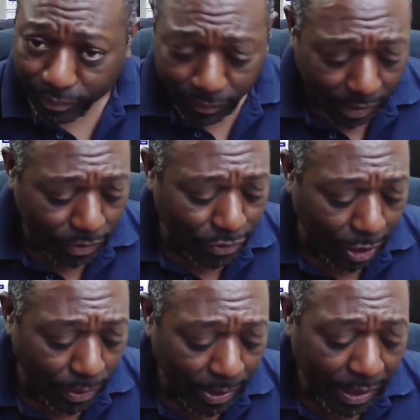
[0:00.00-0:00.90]
So
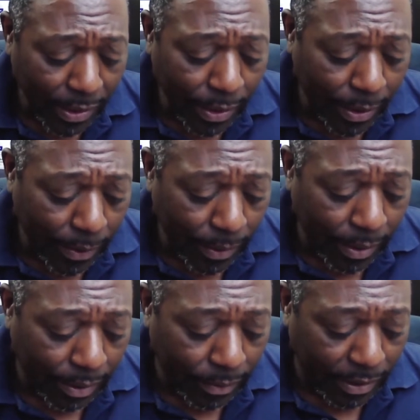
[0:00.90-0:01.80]

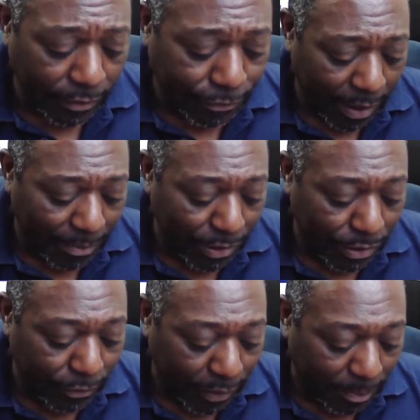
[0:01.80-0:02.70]
we're going to fire
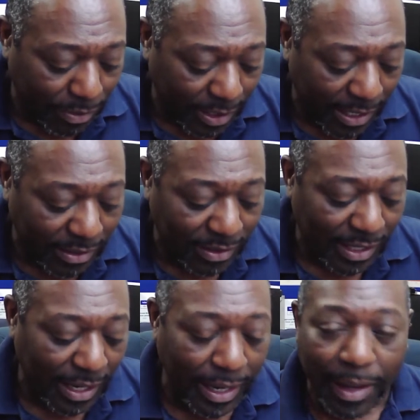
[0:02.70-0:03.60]
Unifi Protect
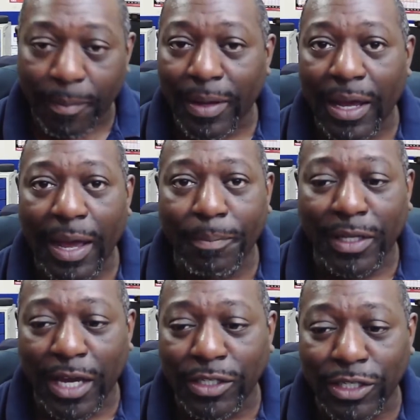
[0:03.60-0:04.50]

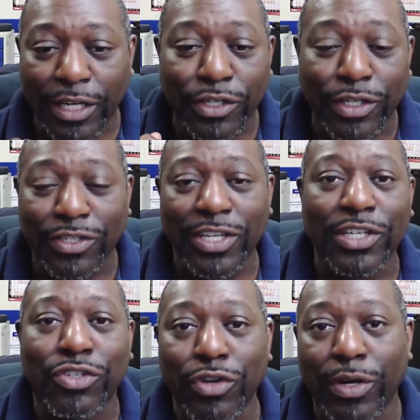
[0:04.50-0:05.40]
application, and as you can see
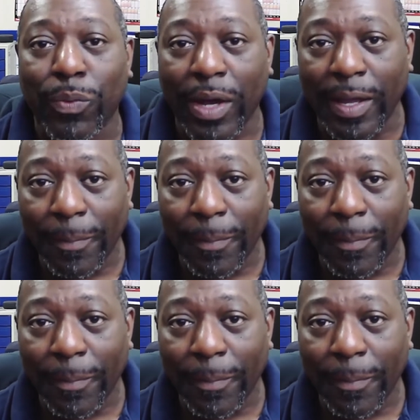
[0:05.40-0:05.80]
straight away,